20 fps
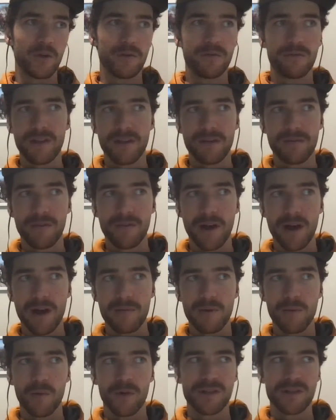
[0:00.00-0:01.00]
good for the
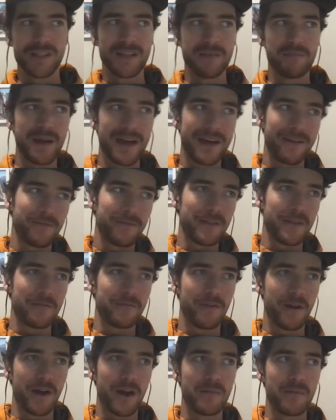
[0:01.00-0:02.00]
environment, what has been bad for the
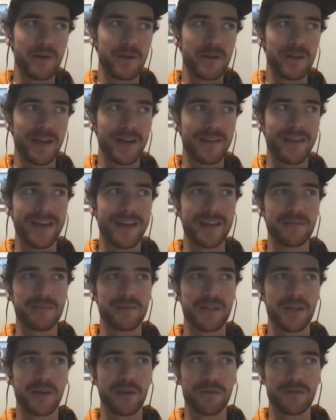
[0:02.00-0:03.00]
environment, yet they
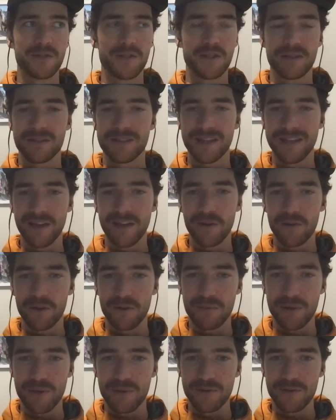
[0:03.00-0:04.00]
themselves are sitting on
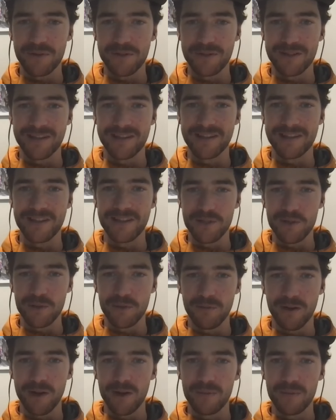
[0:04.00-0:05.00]
computers in the
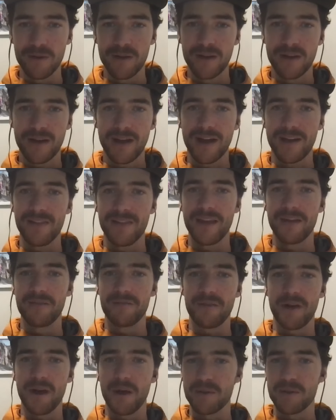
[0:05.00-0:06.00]
digital realm. And then
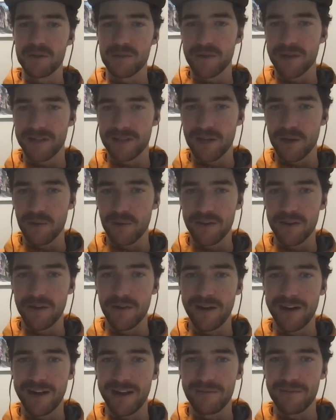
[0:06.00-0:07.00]
farmers are being told they're
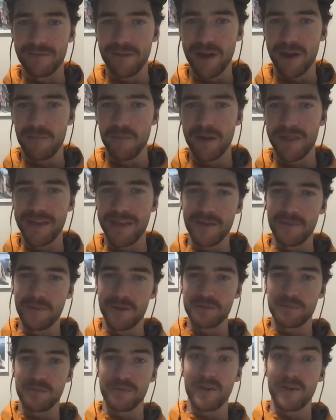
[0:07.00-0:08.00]
not allowed to farm when they're the
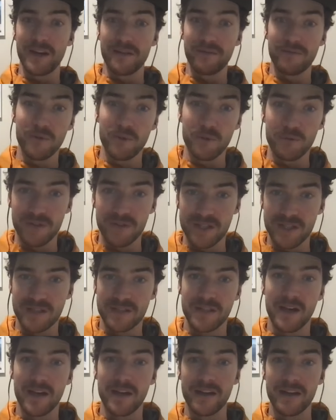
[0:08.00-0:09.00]
ones providing food for
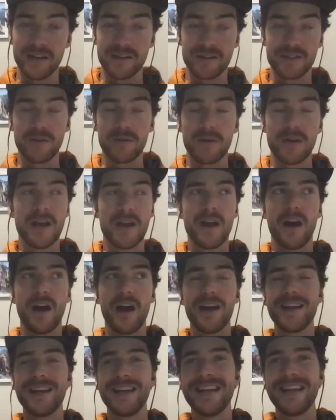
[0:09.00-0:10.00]
society. And so
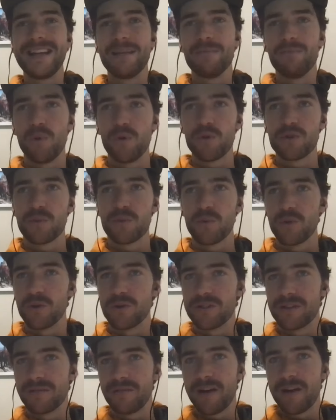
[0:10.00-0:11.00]
I lean more
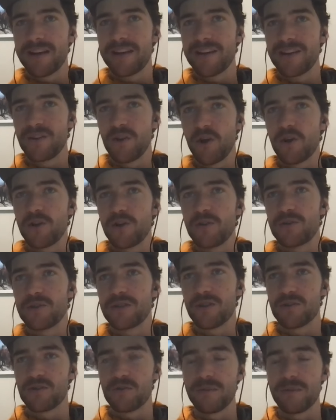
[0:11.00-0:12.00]
towards if I could not use
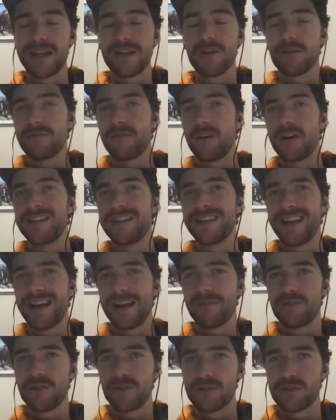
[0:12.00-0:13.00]
social media, if I didn't
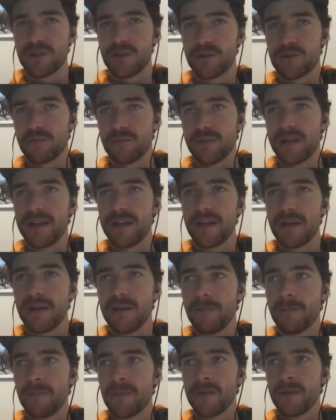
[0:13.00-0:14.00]
have to use social media
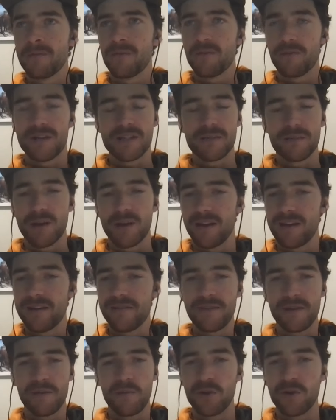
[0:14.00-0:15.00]
for the rest of my
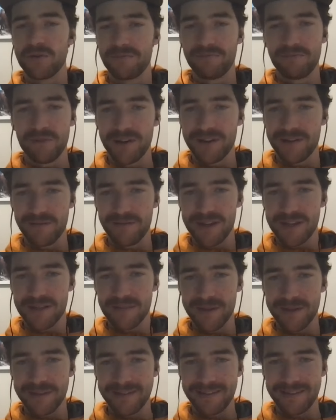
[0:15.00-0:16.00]
life, it wouldn't really phase
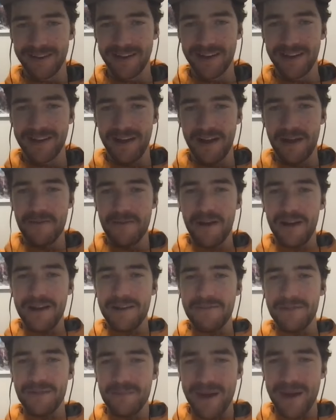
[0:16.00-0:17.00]
me. Like I, I
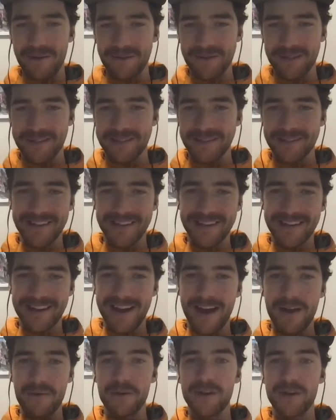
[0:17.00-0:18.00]
live in the mountains,
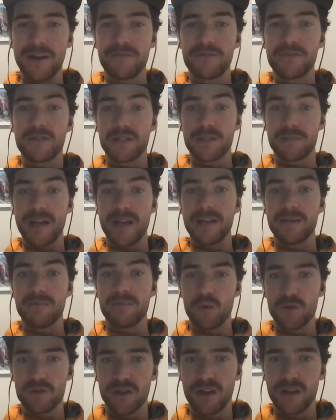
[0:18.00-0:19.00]
I would love to spend
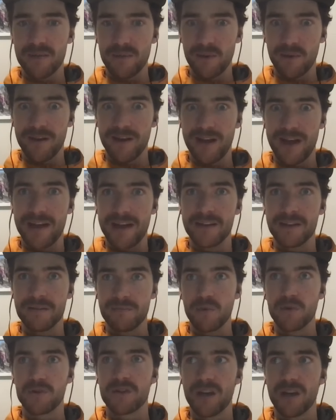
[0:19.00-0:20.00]
more time on the land and
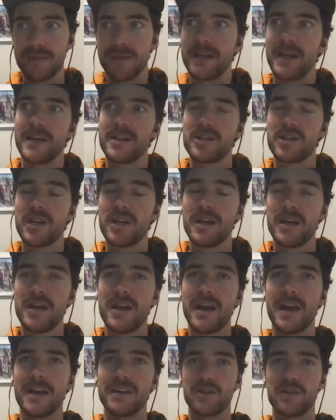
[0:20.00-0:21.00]
more time in nature.
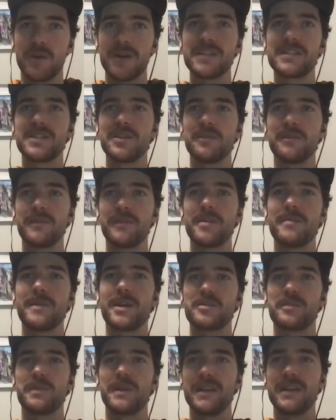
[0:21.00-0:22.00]
And so I still very
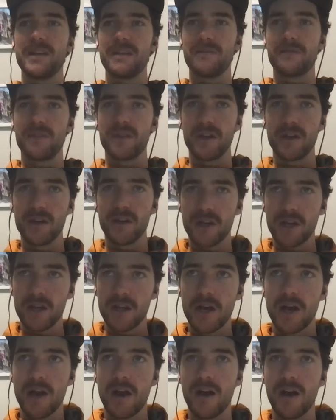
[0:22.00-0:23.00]
much believe that
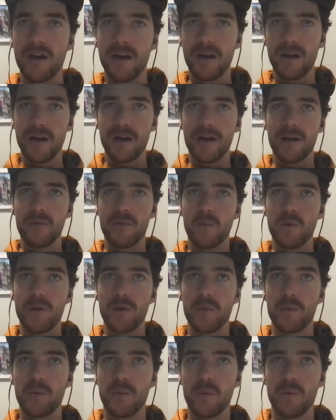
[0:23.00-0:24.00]
uh,
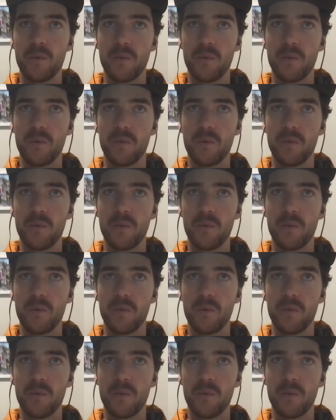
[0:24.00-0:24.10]
we'll,